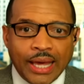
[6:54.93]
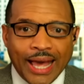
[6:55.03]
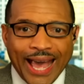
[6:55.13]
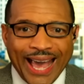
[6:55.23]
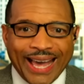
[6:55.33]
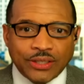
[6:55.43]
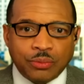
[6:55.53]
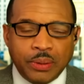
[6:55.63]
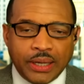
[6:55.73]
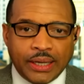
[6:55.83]
has
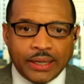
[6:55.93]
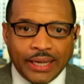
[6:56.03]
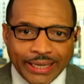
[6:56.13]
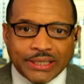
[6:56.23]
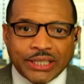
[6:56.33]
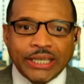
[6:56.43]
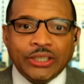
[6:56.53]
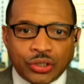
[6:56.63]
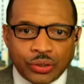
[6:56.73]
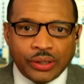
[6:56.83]
been
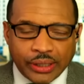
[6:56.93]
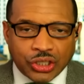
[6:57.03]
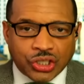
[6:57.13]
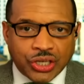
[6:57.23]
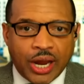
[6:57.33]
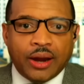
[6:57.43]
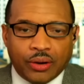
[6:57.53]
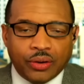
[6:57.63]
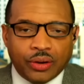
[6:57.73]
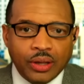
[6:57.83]
intentionally shared